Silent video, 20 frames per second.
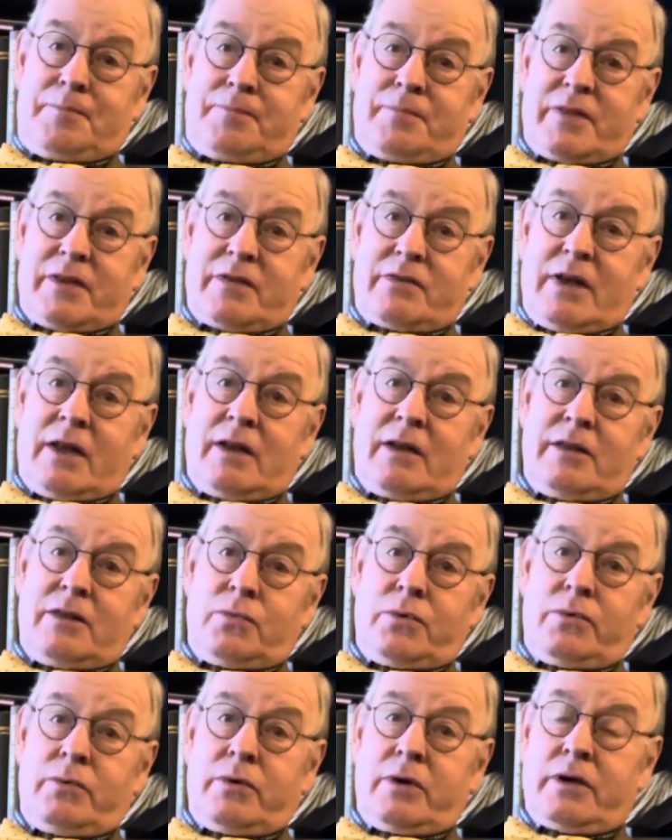Sadly, the
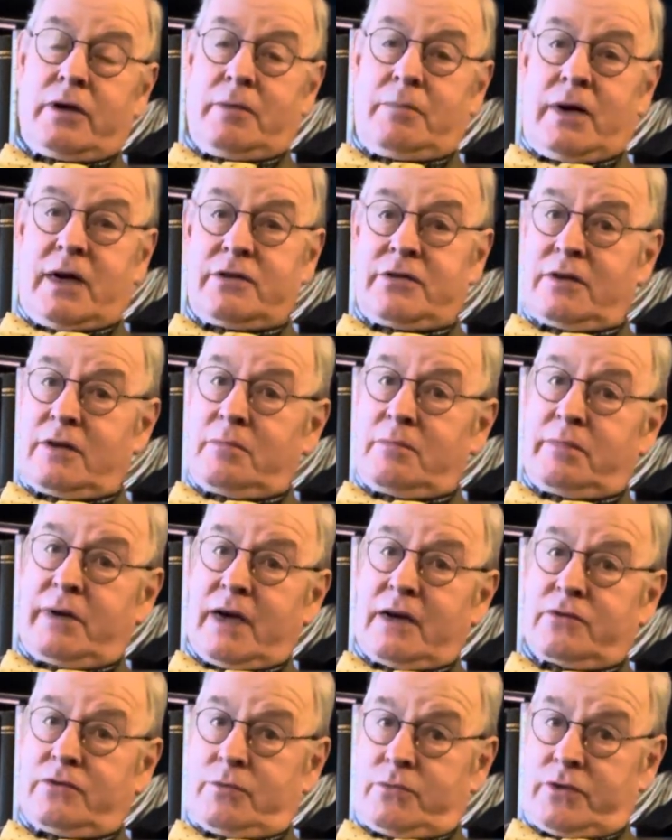woodworking magazine
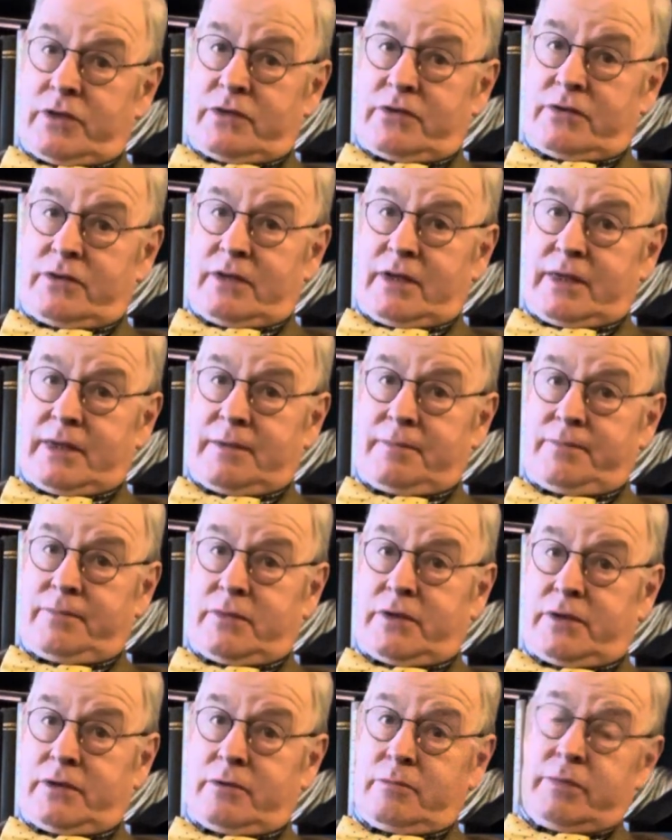packed up recently,
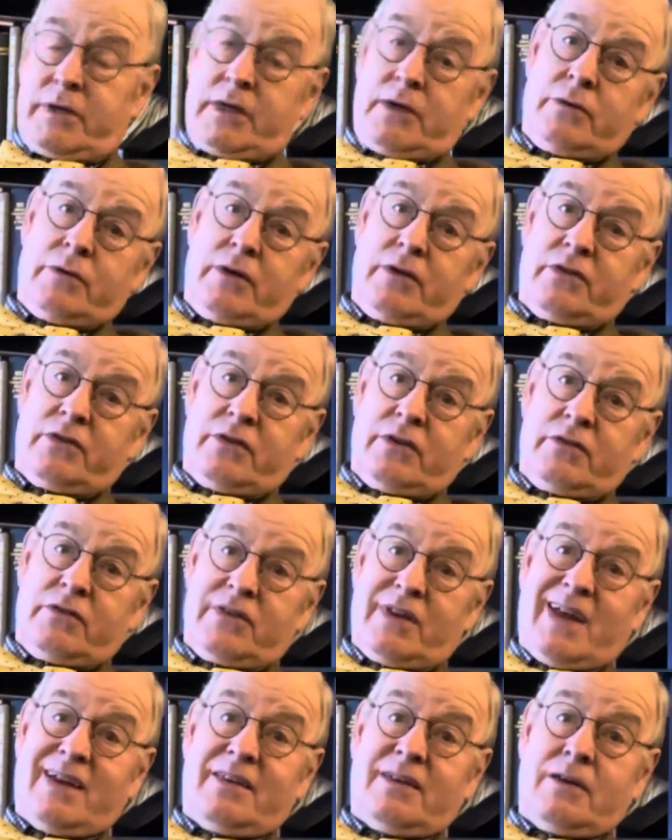but it's been going since
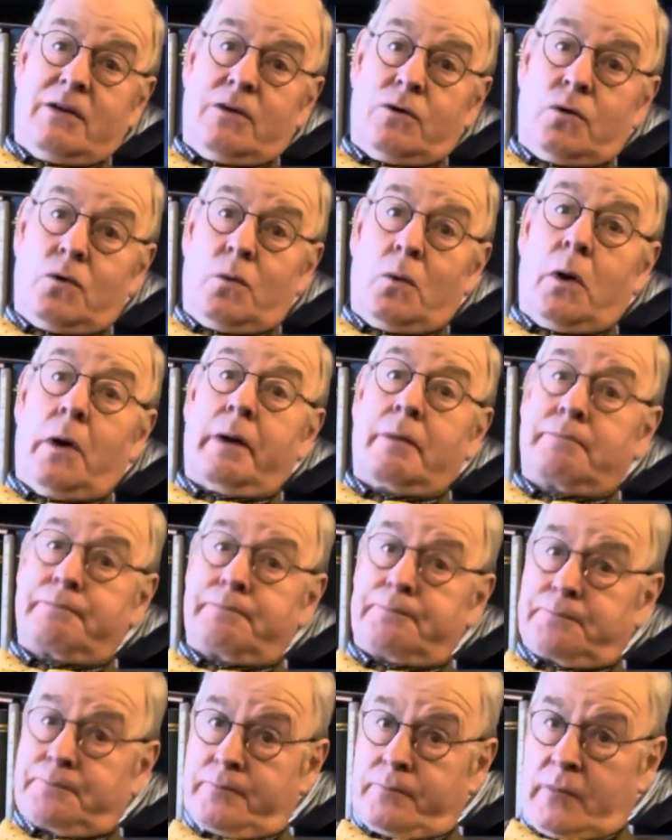1901.
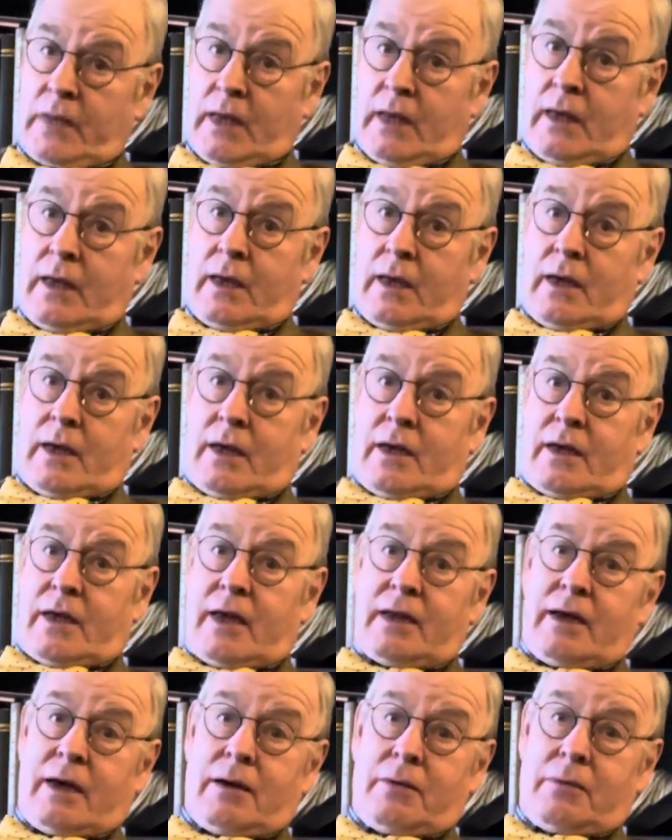
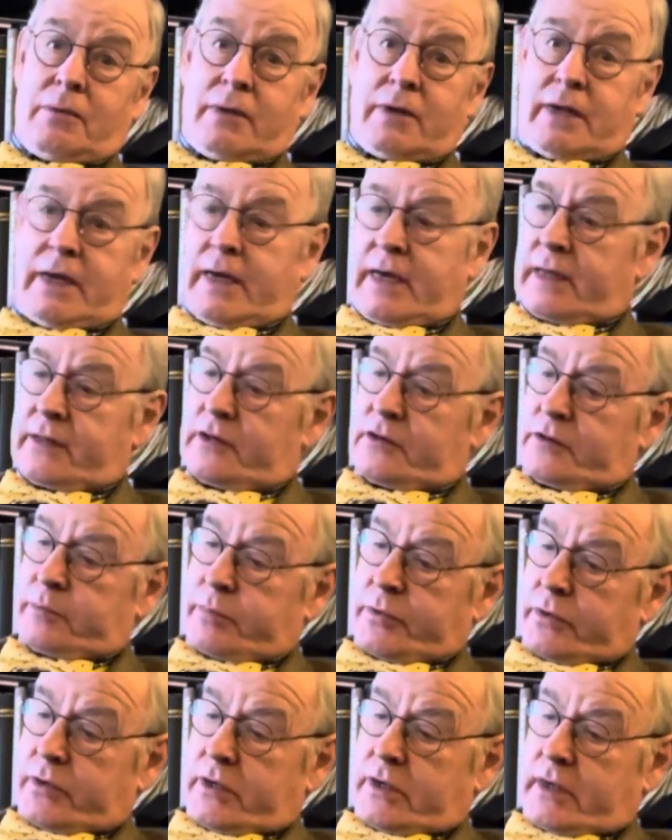Anyhow, this
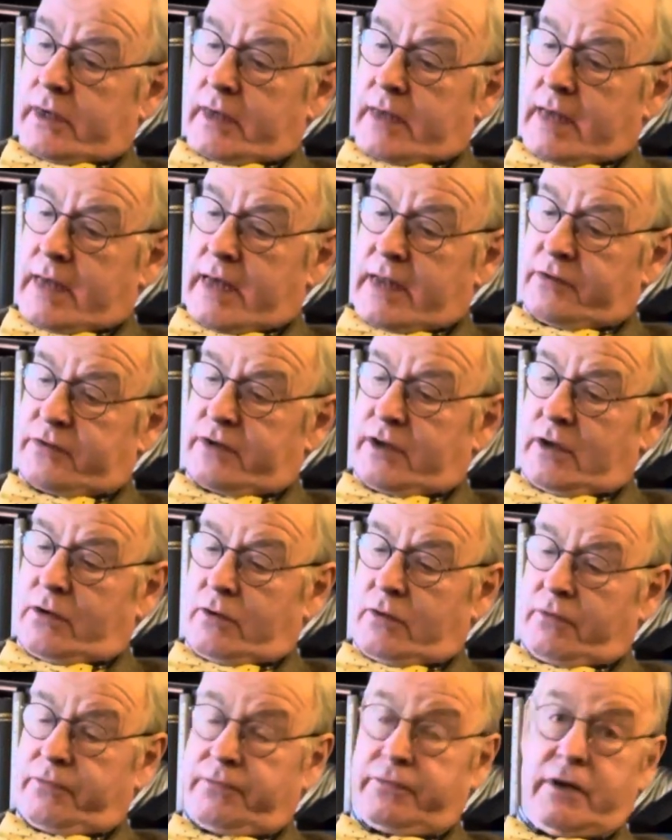book, Antique
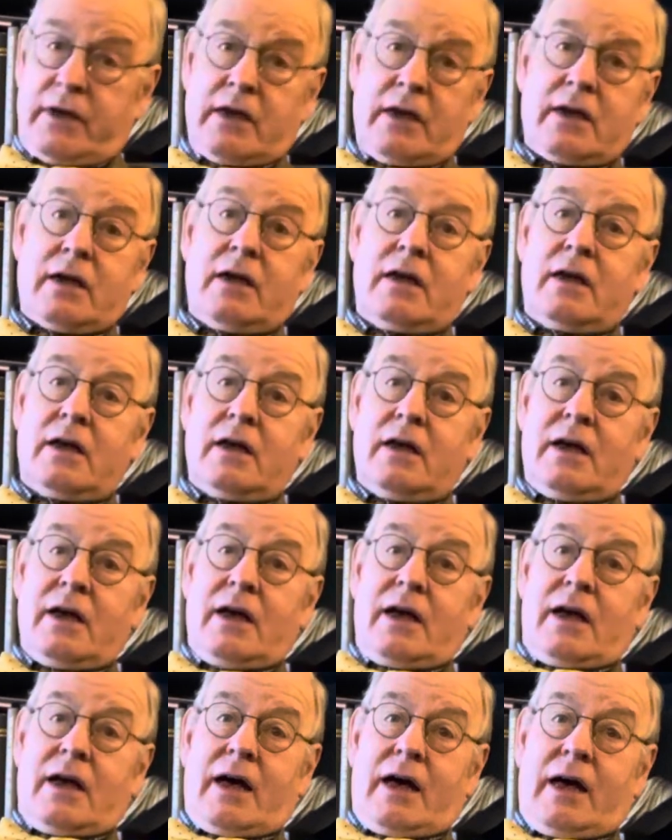or Fake,
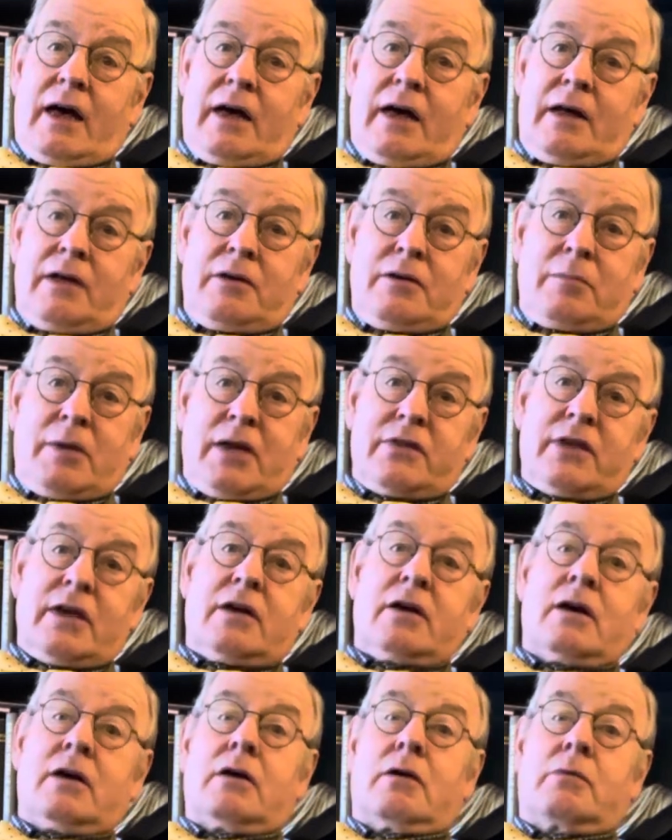you might think,
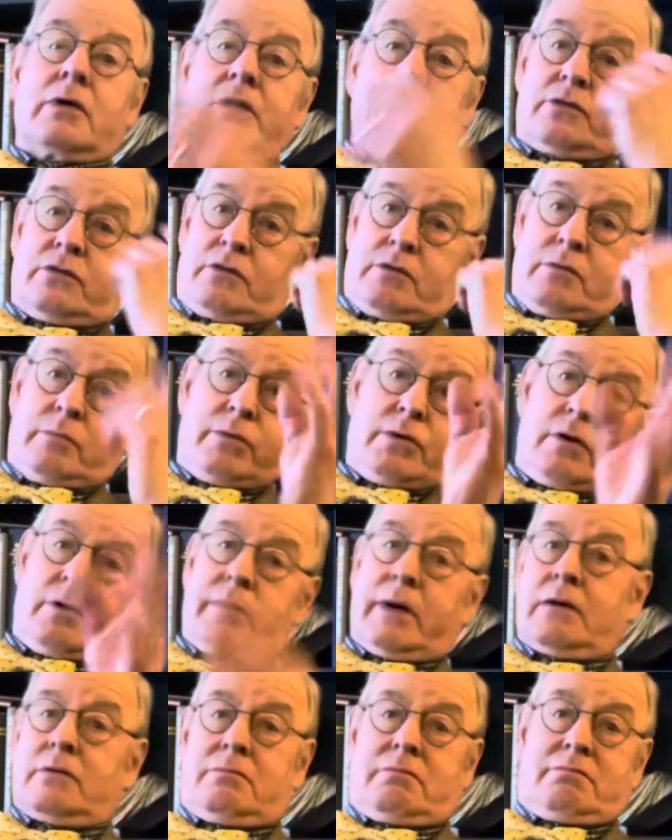oh well, it's just a book
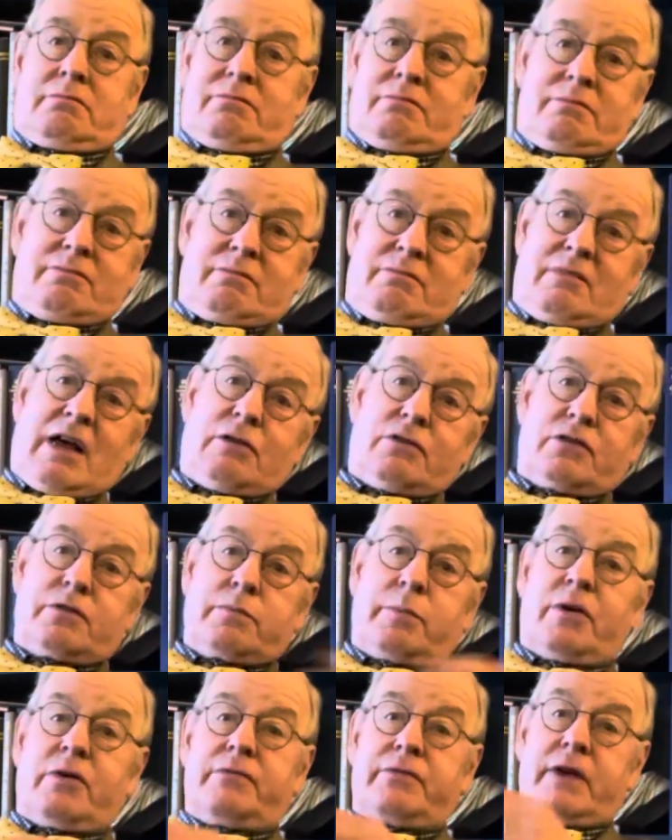about how to
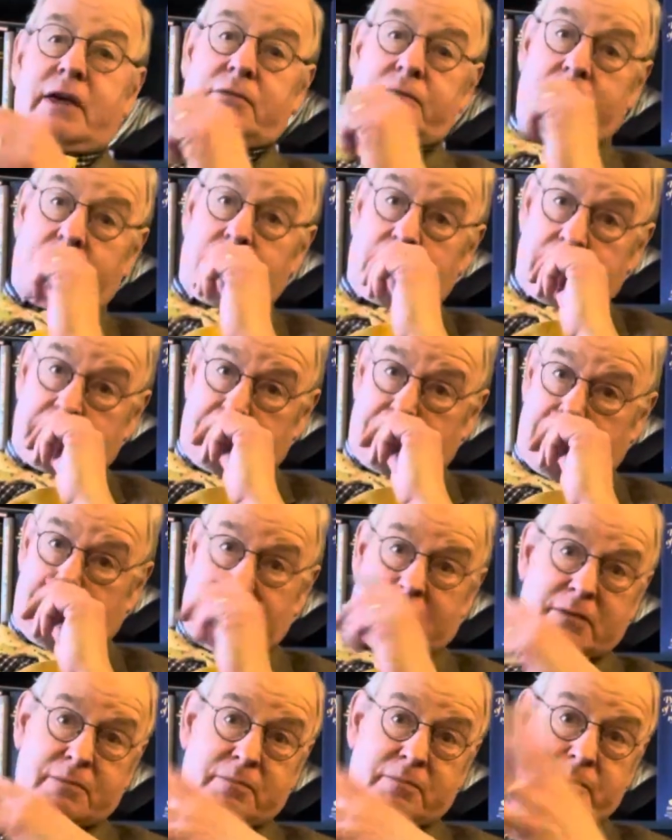spot a
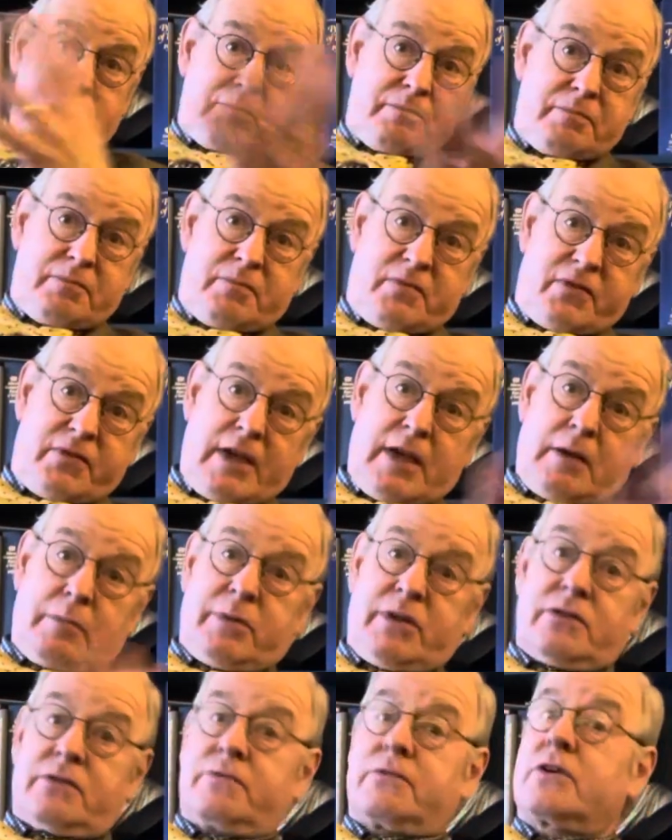fake
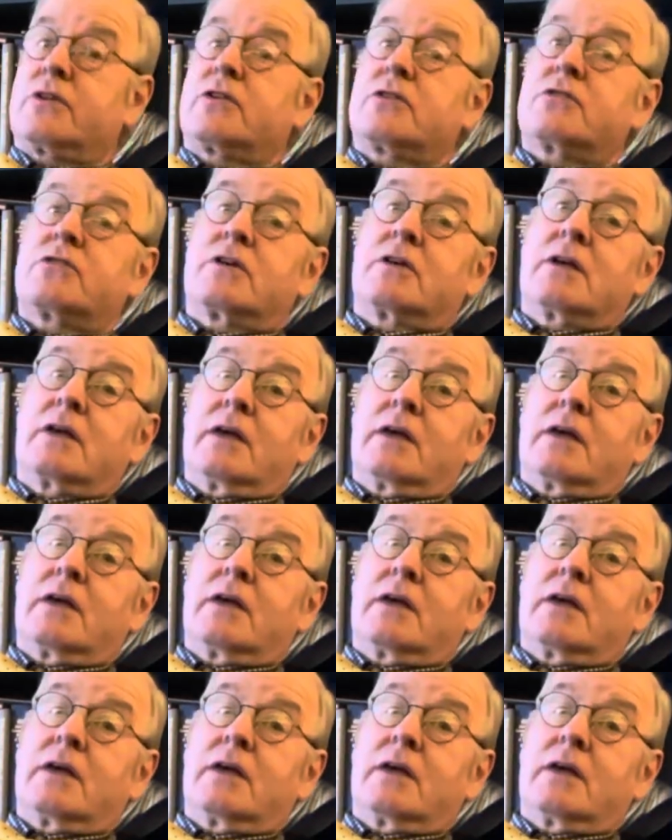piece of furniture,